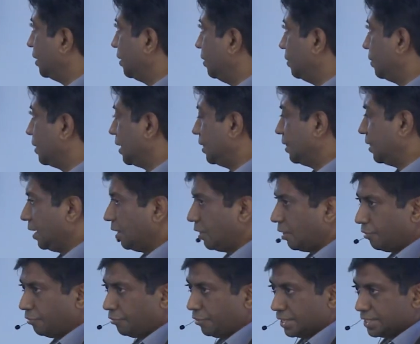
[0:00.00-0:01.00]
you can think
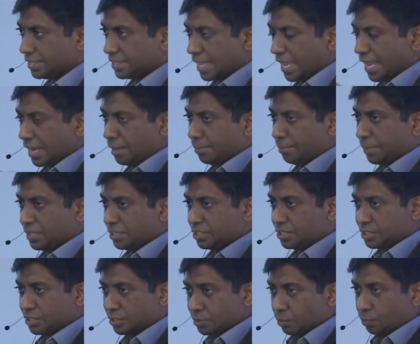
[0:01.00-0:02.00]
of as
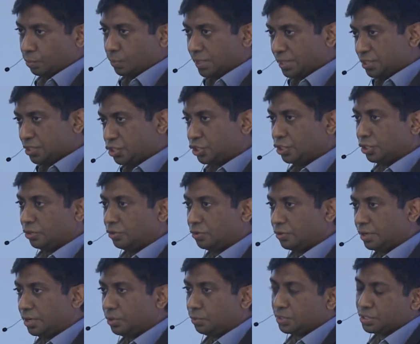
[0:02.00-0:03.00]
elements with
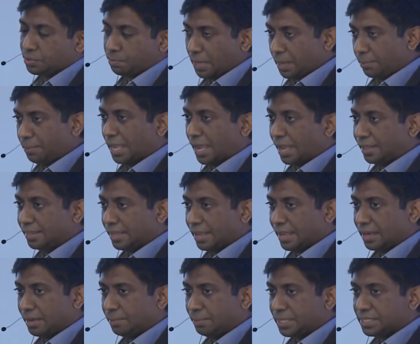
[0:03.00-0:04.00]
children, which may be other
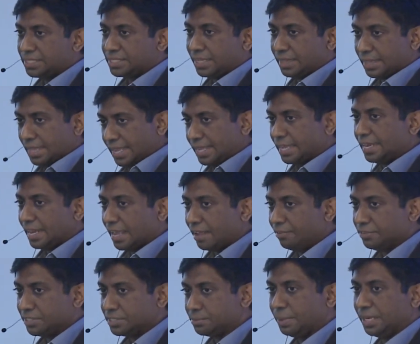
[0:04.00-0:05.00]
elements, and they can
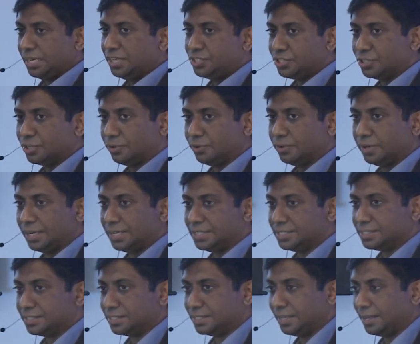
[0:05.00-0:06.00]
have as many children
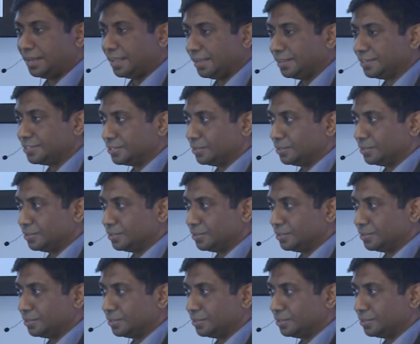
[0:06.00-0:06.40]
as they like.